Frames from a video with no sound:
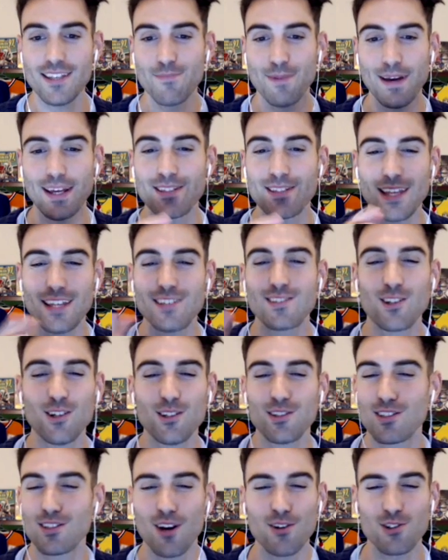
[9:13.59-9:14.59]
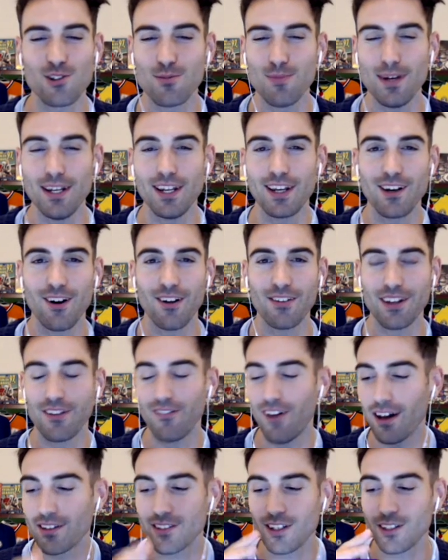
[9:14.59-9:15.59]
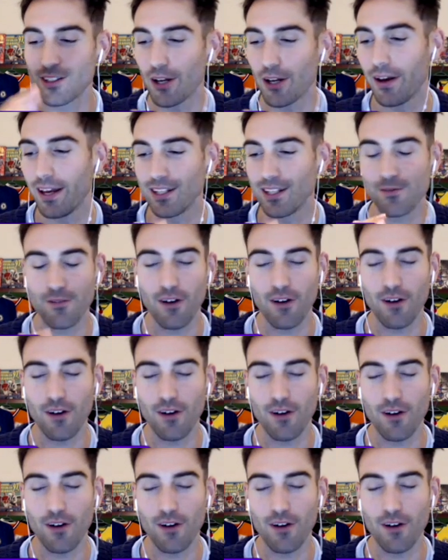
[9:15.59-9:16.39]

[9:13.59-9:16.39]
but it's good social media content, right? So do it. It's fun.